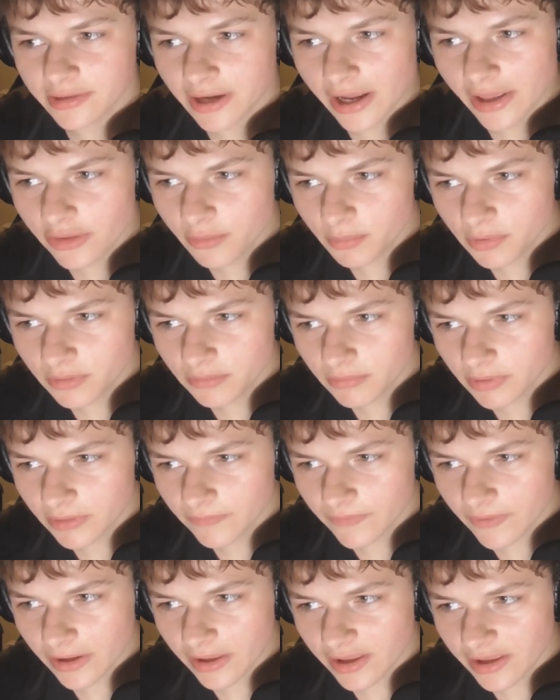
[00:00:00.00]
Neither will a
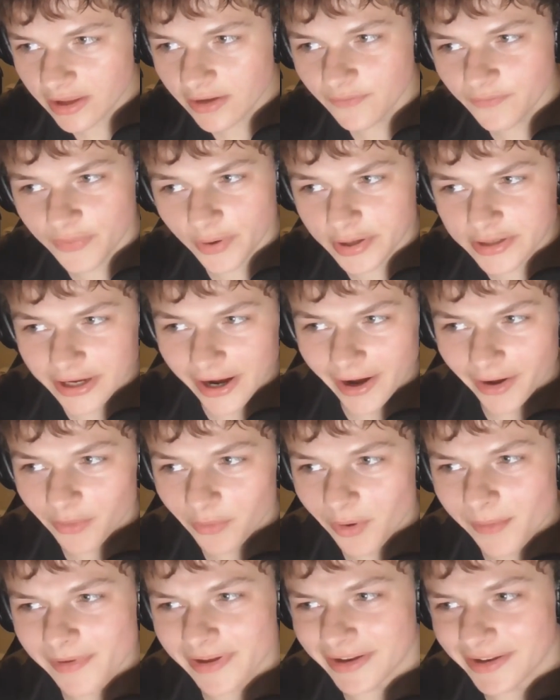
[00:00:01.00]
fucking infertile
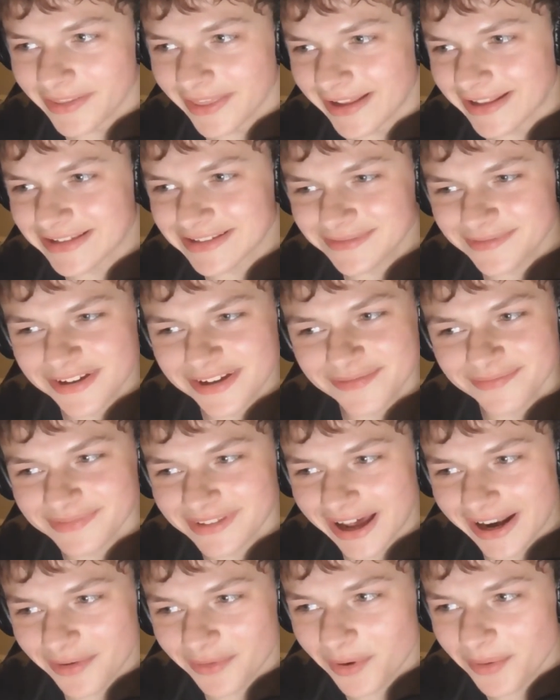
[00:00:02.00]
woman. That doesn't make them
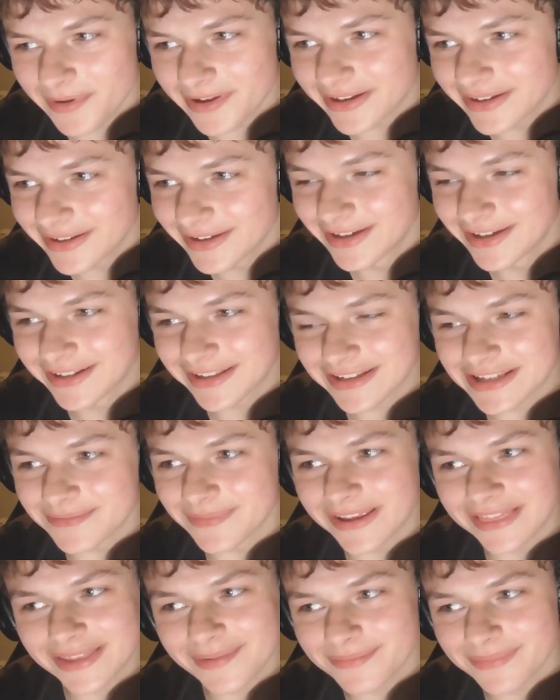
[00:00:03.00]
not a woman. Doesn't
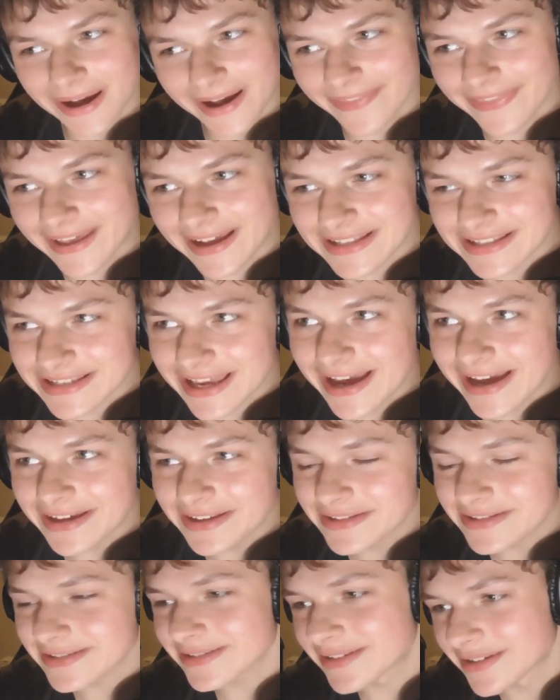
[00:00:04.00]
make them not that
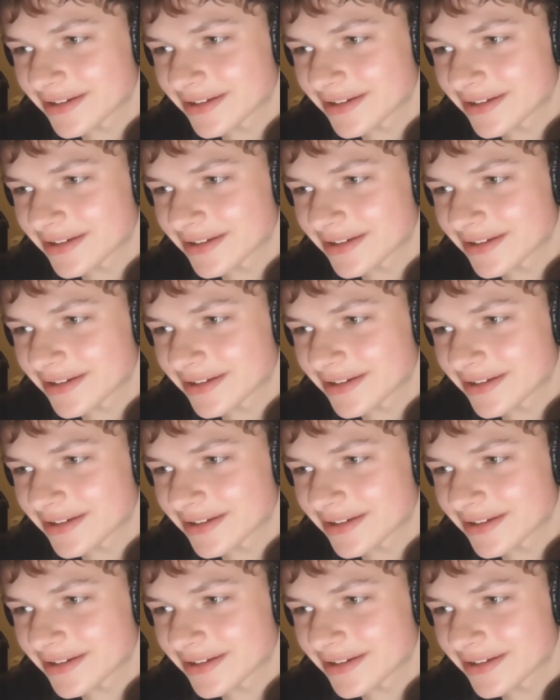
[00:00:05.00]
sex.